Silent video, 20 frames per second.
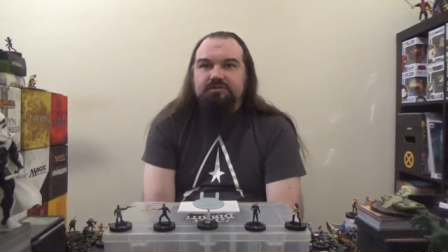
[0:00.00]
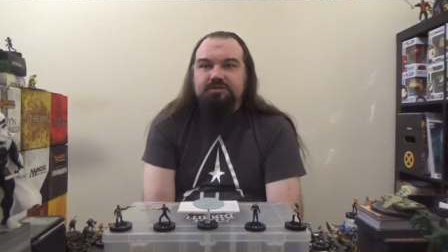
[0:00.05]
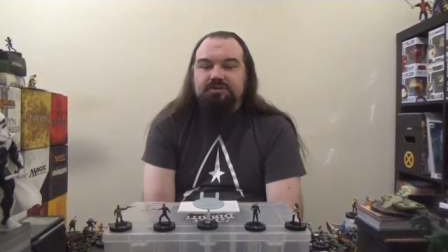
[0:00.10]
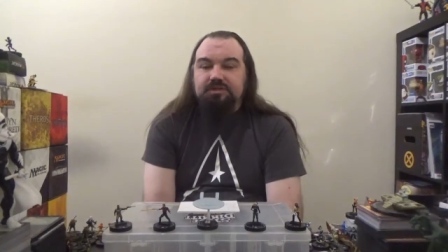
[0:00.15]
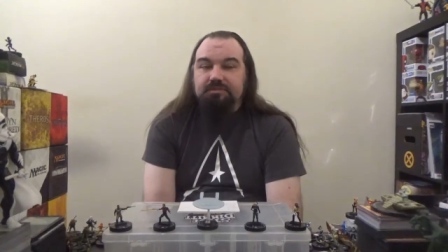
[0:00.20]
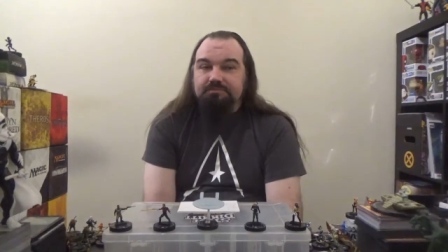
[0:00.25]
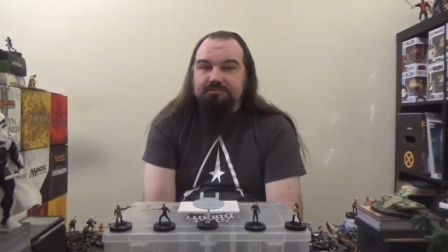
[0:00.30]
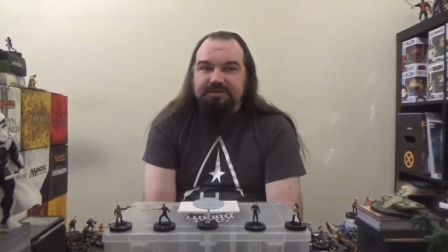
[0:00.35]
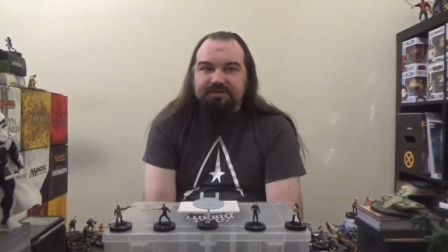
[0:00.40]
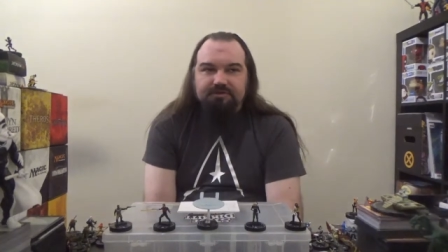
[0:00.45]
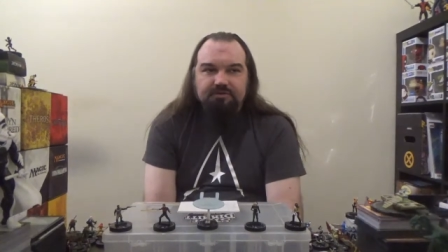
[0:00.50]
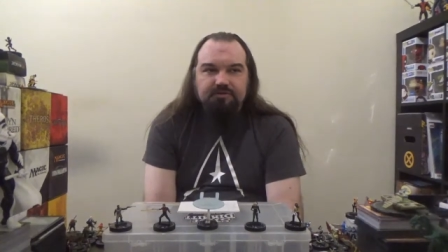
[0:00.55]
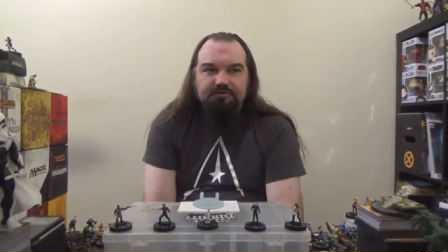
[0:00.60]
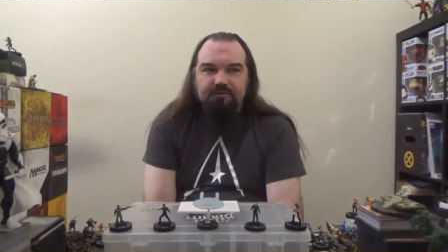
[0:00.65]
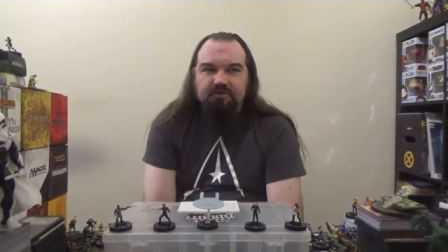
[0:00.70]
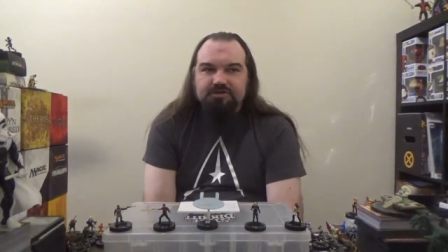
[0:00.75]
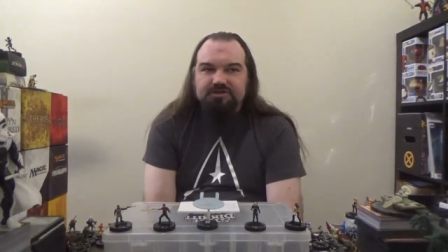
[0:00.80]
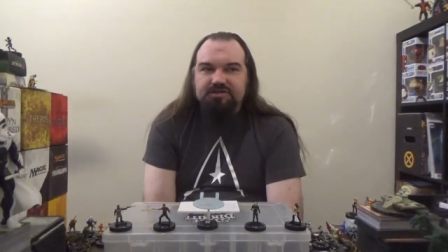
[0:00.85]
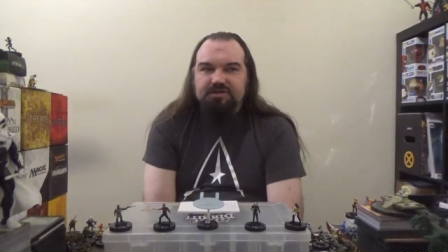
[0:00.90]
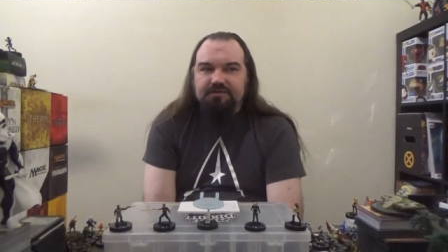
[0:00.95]
the Mirror
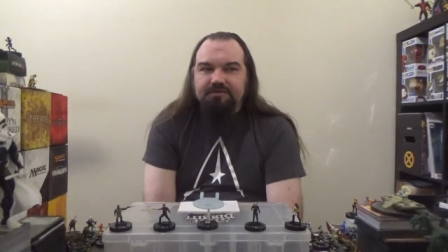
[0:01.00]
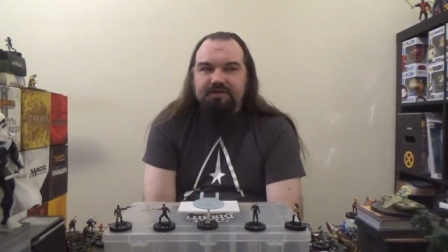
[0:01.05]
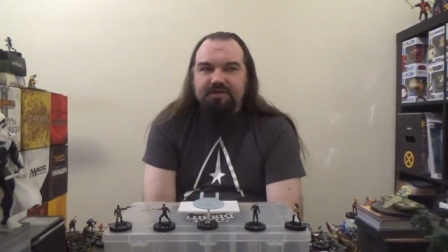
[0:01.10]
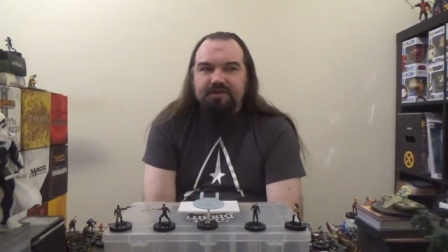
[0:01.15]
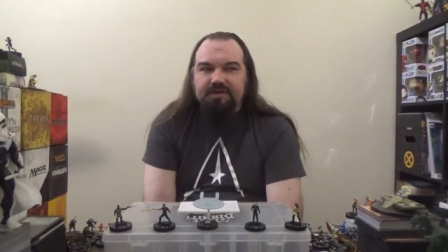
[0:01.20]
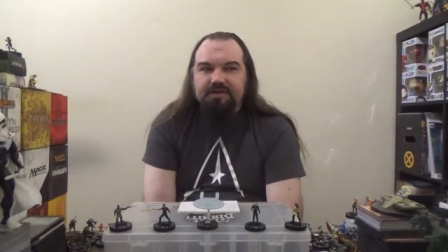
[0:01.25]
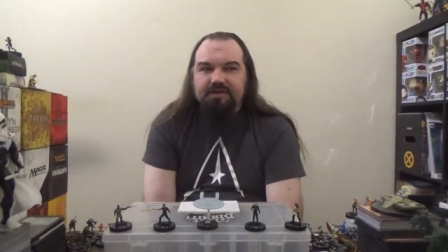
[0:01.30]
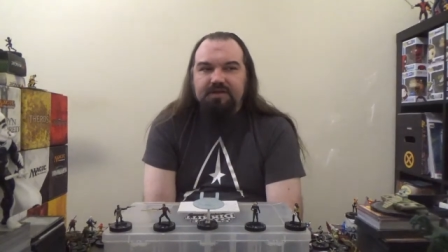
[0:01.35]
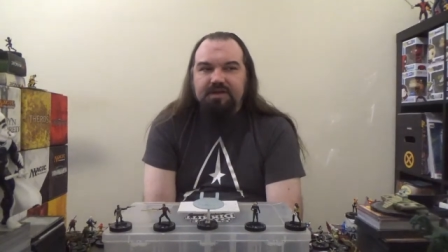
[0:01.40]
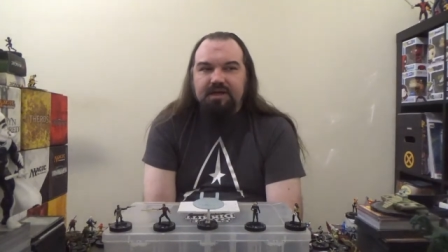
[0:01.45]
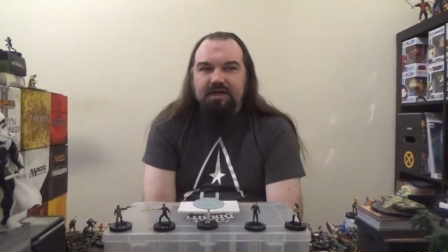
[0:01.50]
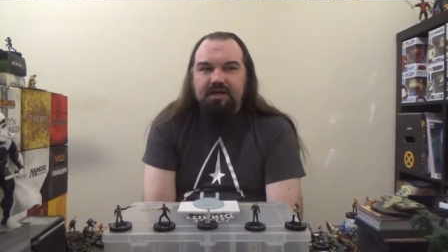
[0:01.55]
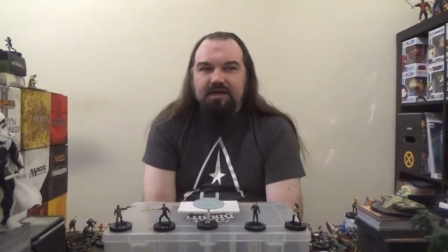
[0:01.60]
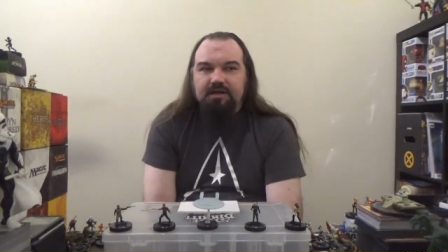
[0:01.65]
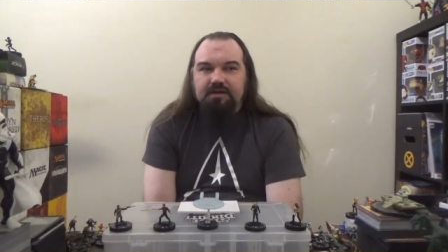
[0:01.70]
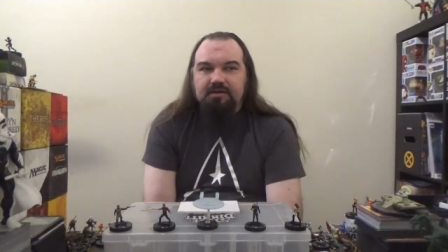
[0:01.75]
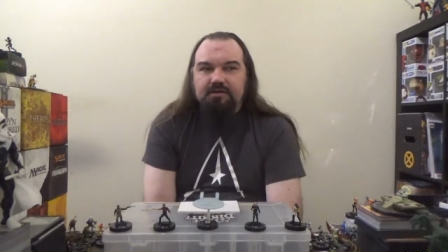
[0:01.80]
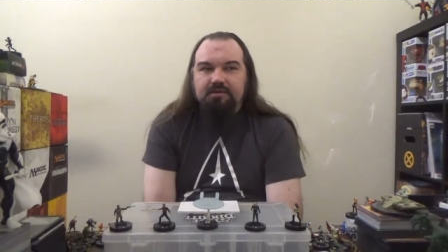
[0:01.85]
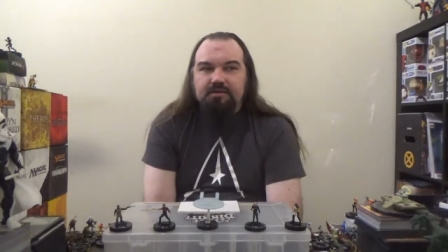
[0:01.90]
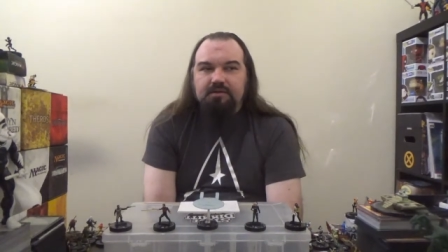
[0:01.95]
versions of the
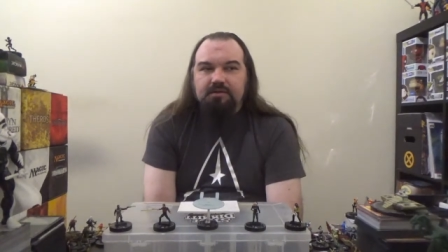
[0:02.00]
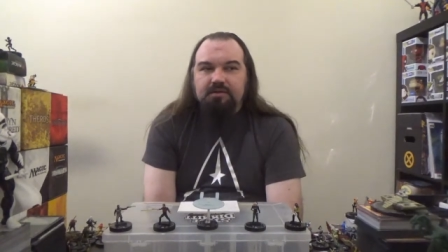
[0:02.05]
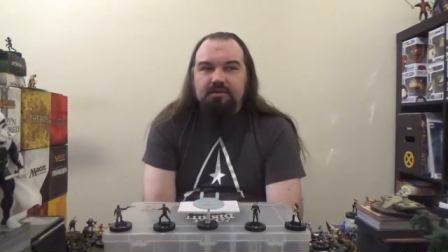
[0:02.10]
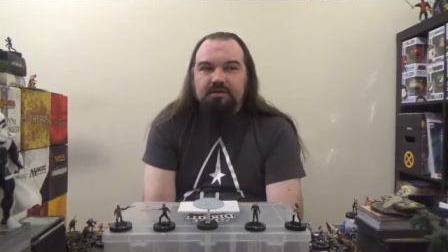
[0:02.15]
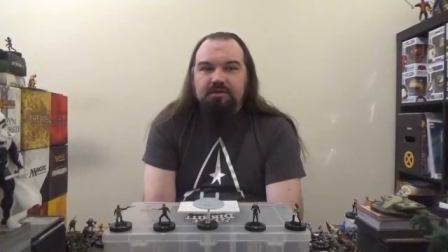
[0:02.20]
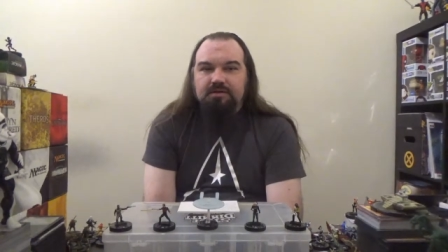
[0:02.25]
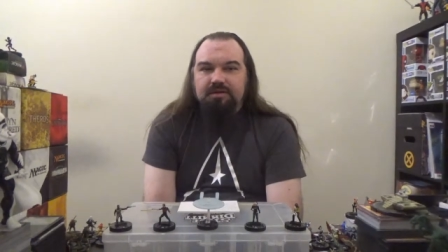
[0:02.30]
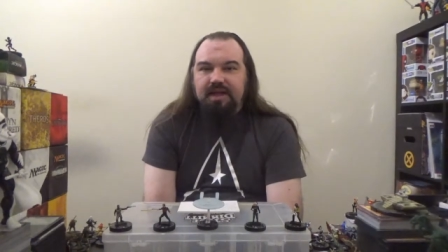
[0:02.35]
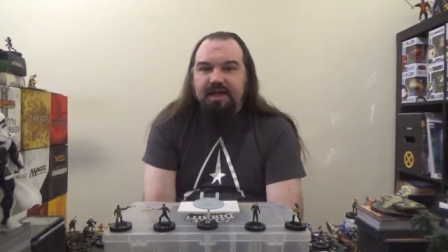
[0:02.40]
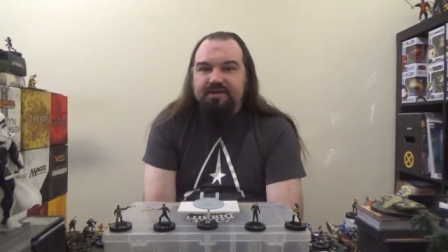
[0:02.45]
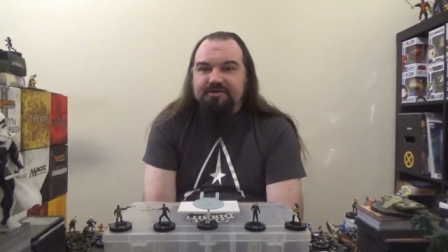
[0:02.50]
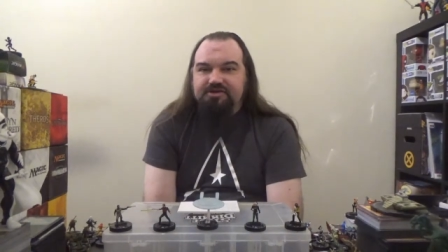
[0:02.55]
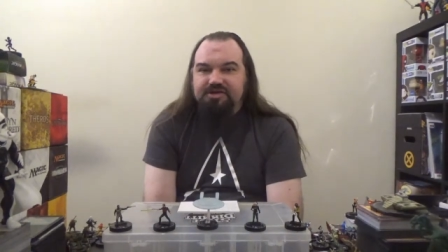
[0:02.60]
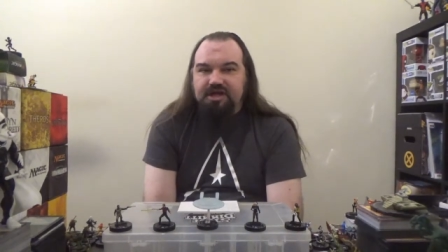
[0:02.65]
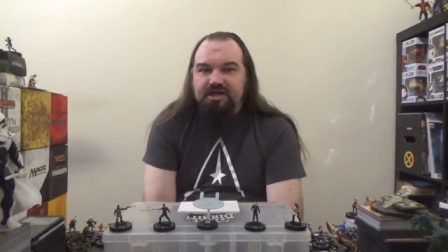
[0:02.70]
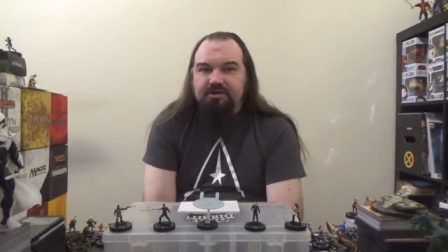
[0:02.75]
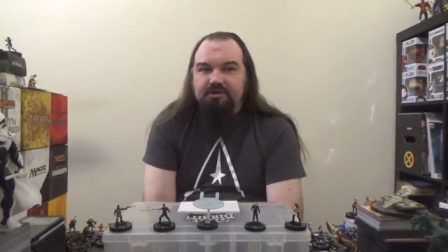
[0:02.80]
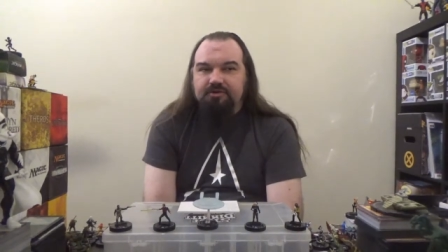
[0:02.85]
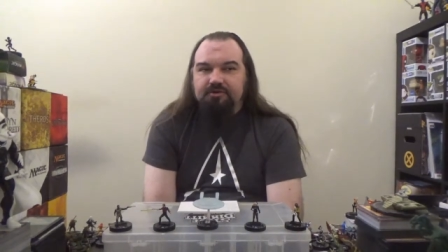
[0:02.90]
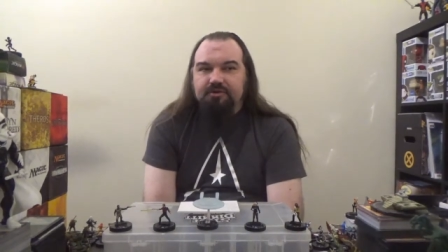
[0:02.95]
uh, Next
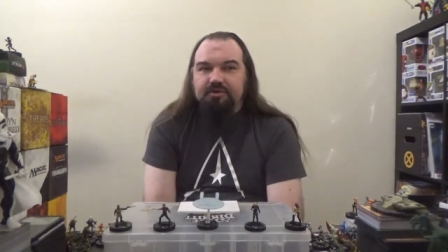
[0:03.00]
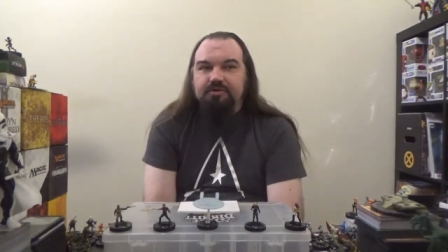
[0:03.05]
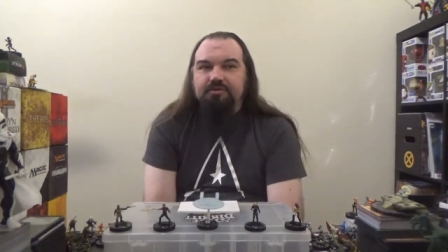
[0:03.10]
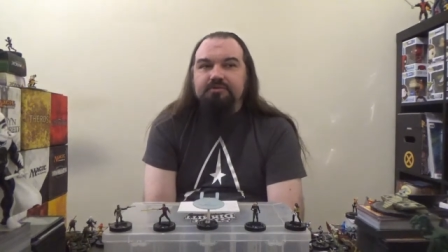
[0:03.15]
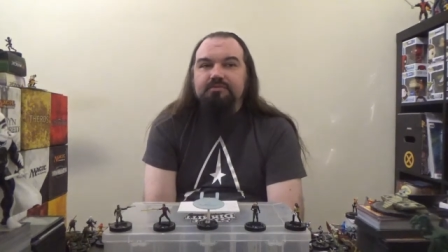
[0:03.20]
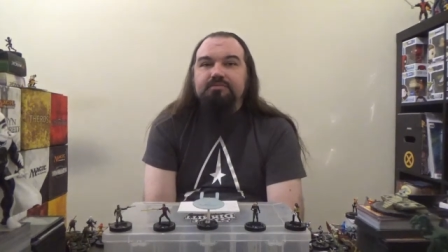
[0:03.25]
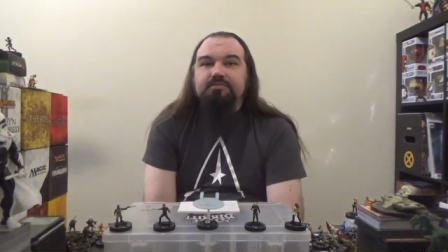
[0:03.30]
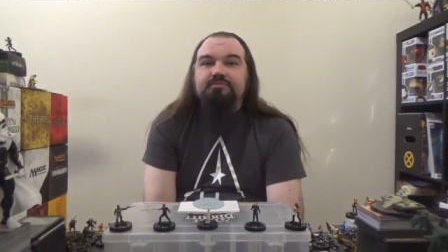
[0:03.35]
Gen crew,